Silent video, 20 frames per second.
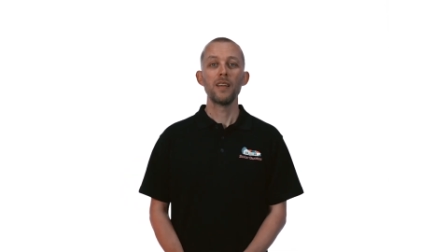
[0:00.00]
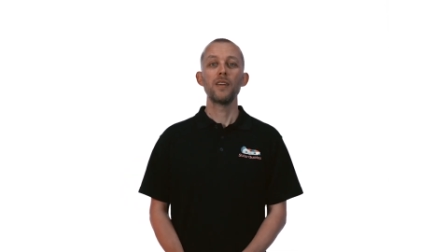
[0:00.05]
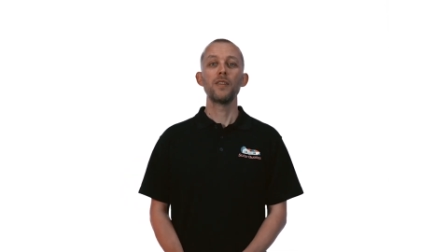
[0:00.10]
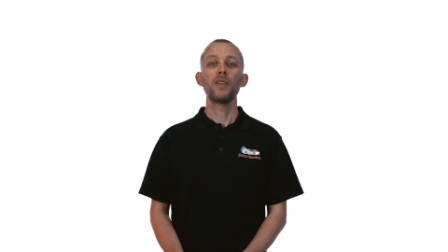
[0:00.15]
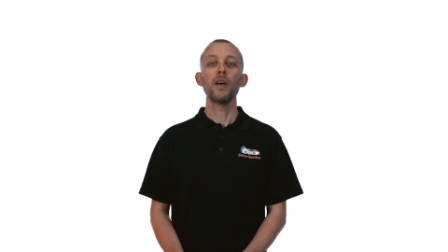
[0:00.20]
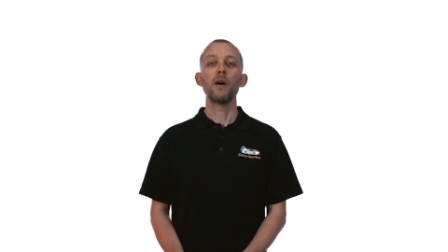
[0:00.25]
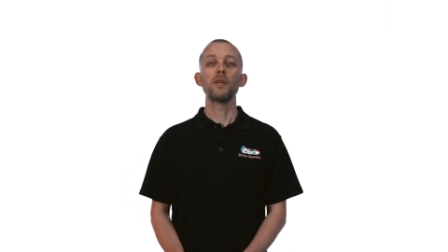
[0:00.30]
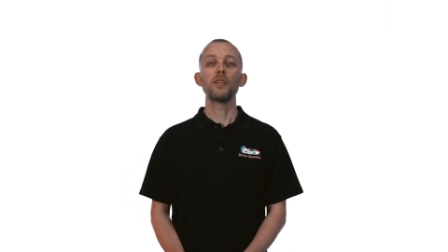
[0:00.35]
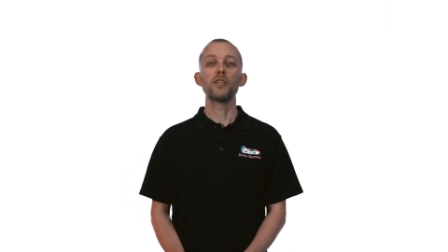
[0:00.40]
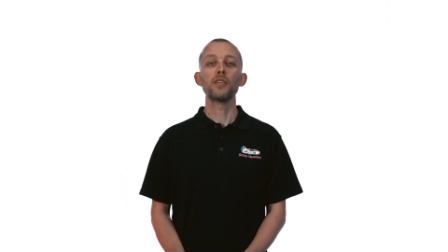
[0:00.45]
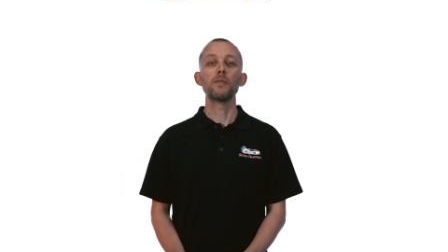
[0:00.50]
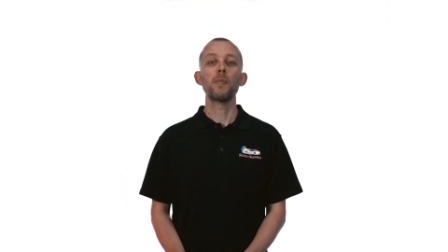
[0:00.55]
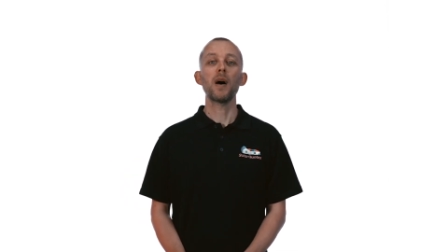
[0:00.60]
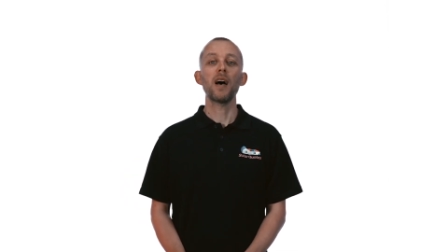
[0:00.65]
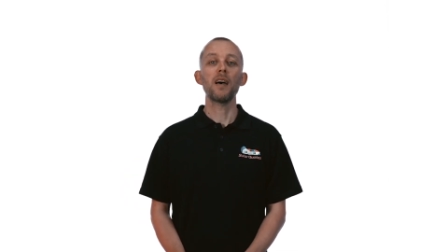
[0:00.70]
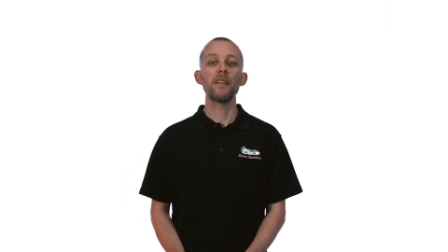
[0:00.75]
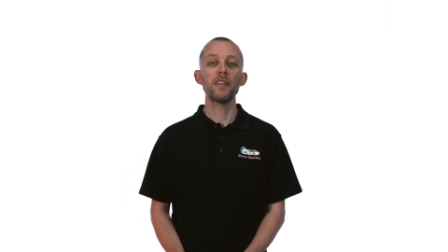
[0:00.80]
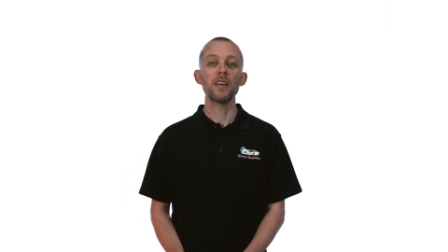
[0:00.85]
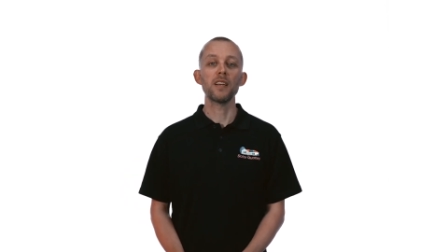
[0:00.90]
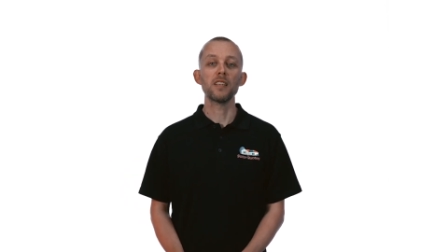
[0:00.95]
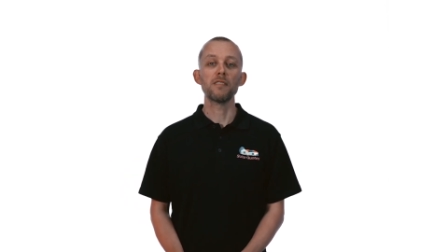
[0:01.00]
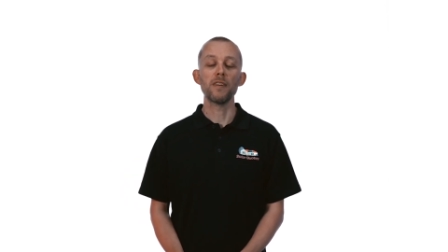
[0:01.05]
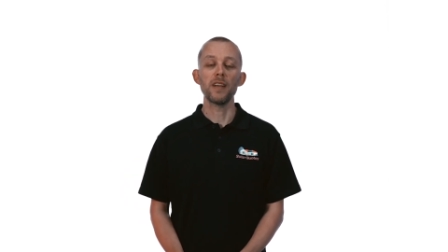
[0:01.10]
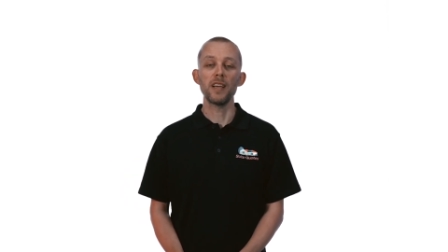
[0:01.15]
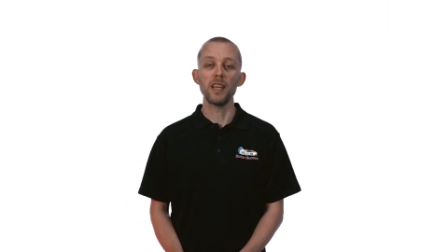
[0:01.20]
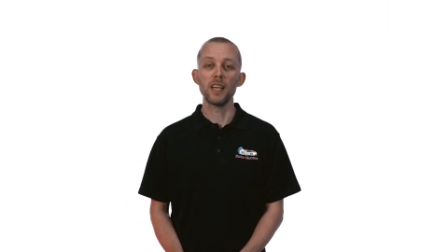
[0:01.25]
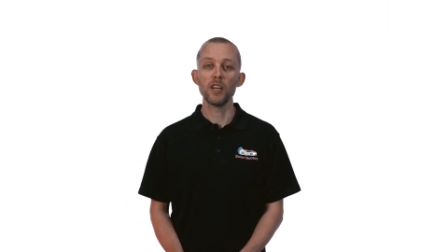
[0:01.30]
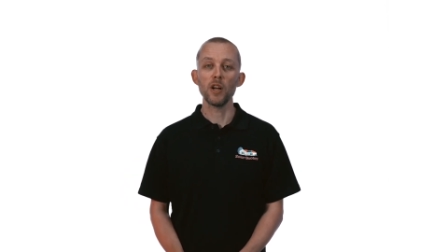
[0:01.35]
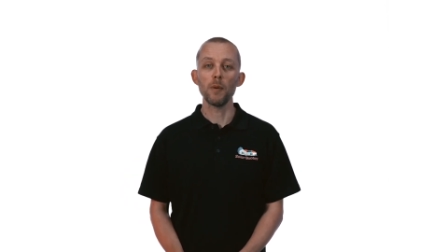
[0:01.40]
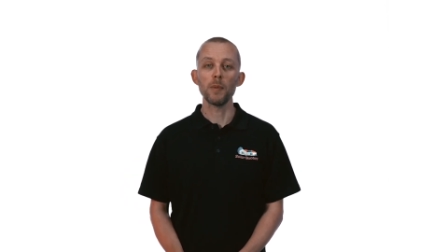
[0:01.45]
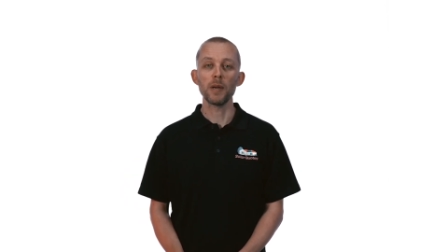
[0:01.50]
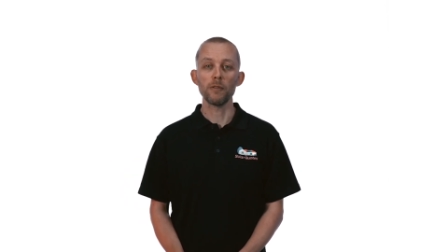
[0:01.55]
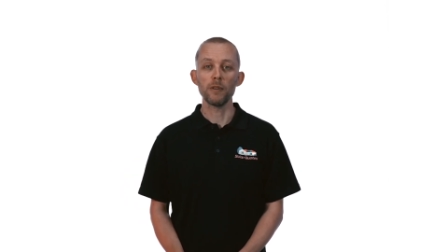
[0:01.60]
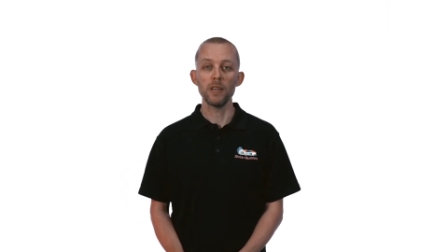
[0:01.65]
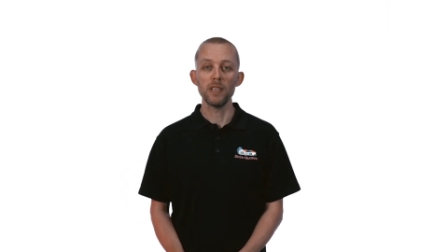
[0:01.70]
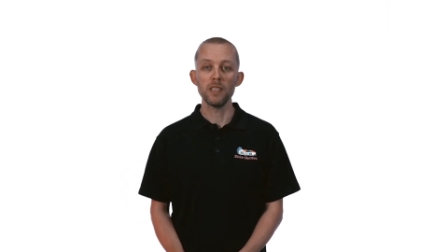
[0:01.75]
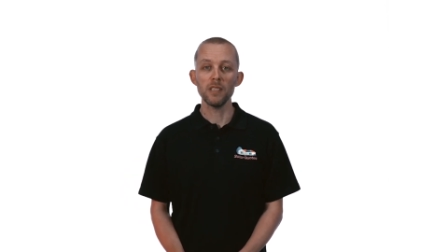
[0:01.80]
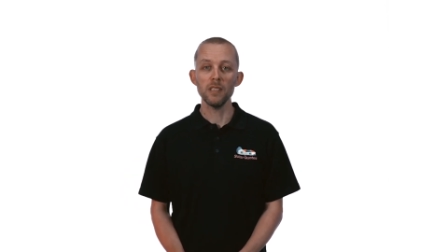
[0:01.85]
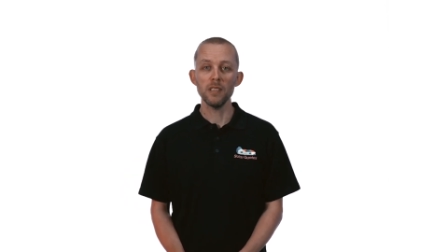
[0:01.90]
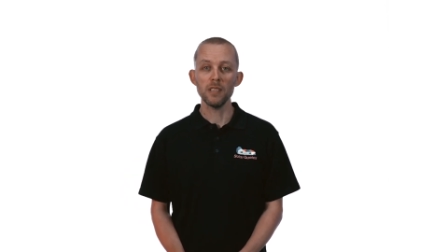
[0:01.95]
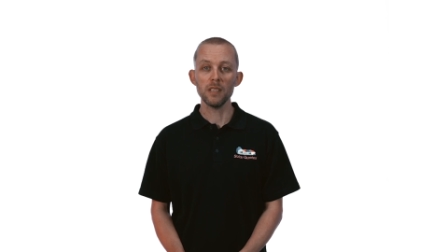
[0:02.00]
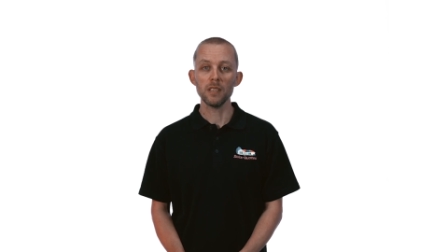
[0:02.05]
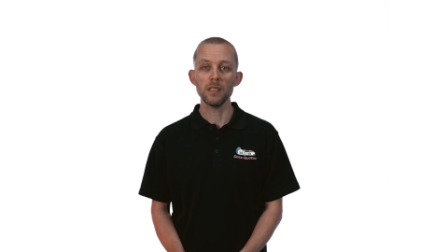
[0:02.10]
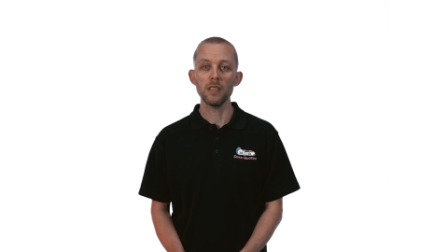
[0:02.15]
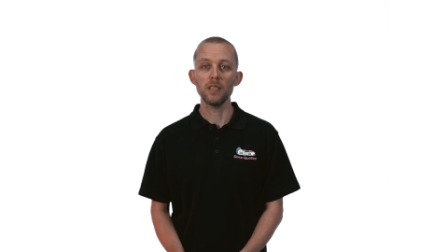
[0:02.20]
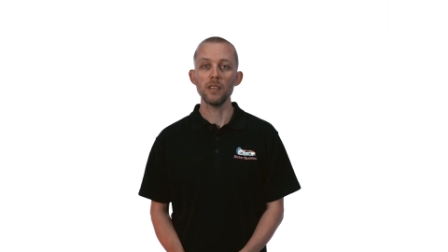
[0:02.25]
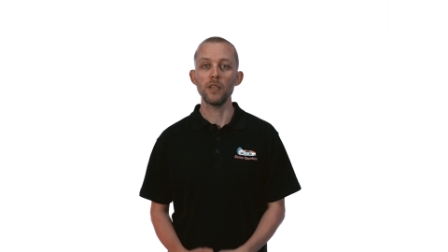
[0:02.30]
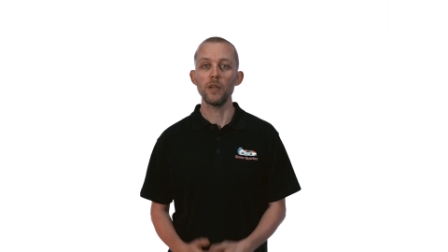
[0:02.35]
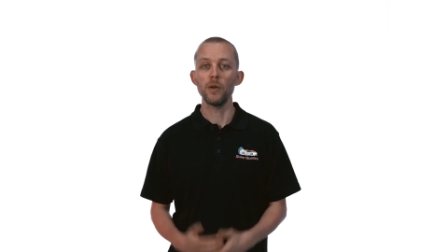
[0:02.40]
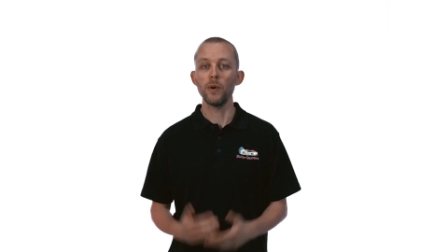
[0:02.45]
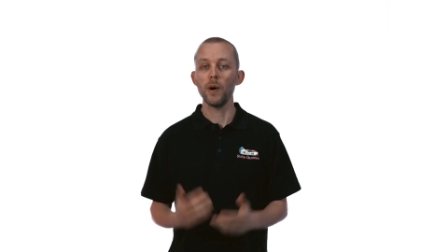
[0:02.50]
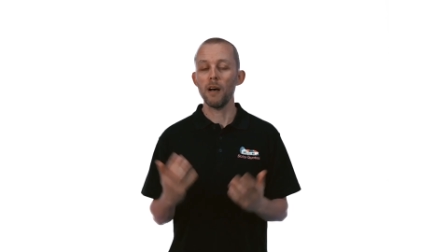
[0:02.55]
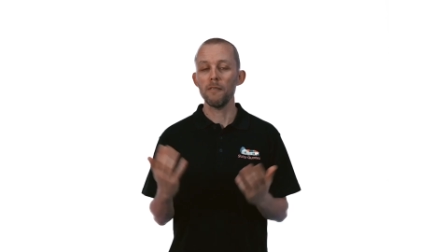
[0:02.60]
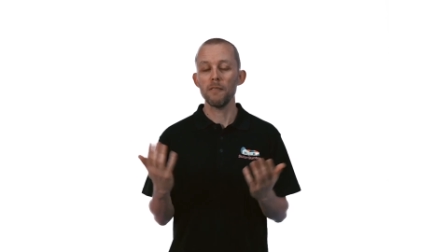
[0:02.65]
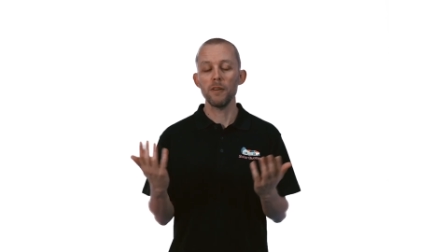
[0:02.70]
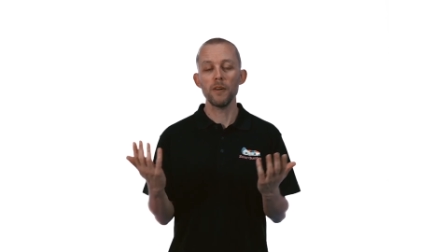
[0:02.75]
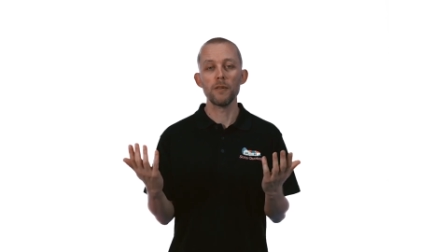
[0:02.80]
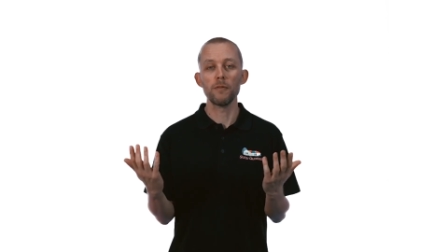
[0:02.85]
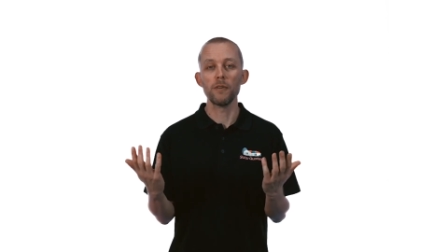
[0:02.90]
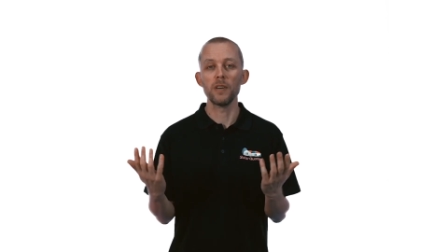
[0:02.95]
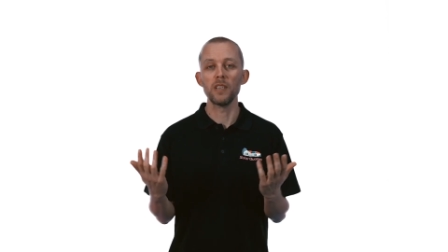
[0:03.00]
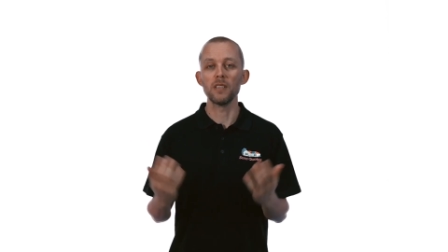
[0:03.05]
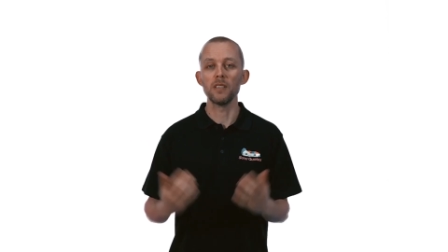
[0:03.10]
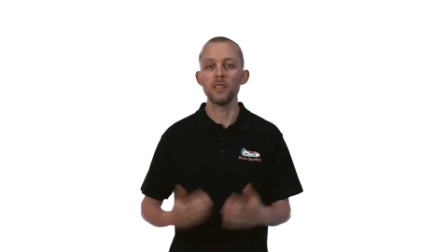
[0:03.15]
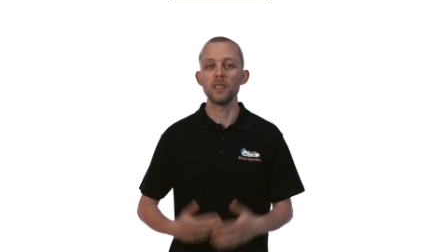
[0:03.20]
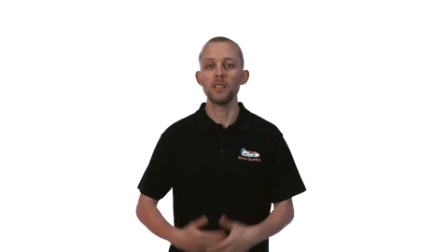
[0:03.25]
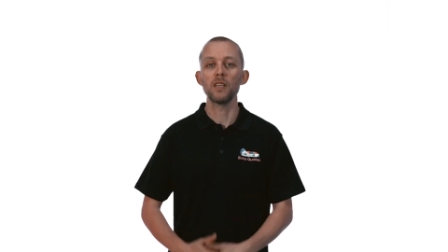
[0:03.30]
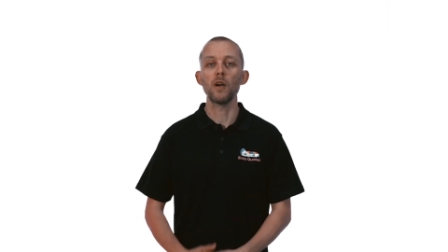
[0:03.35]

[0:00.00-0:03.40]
You don't just buy things for economic reasons, you have other reasons.